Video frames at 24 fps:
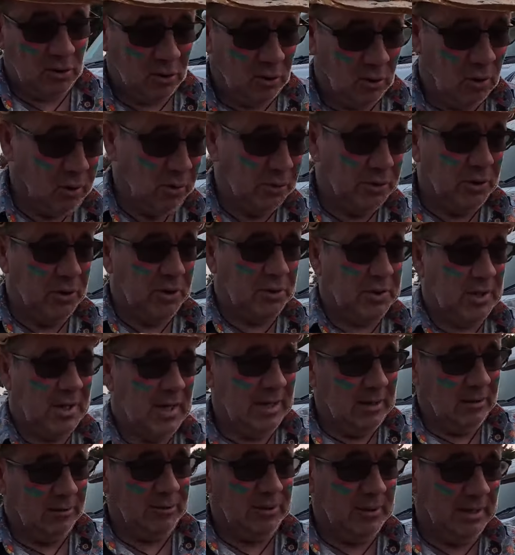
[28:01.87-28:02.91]
on
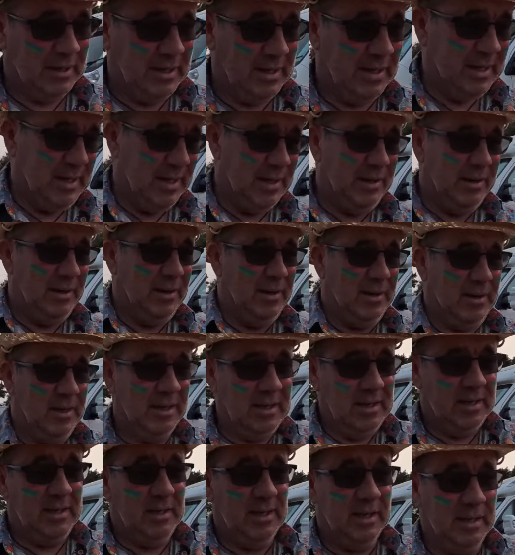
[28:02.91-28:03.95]
down in
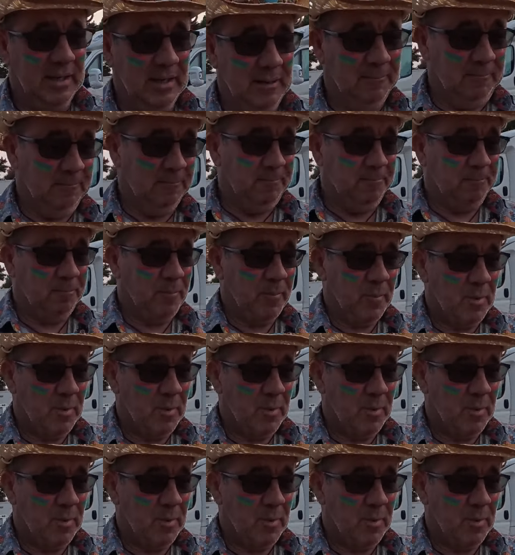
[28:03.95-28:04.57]
the um,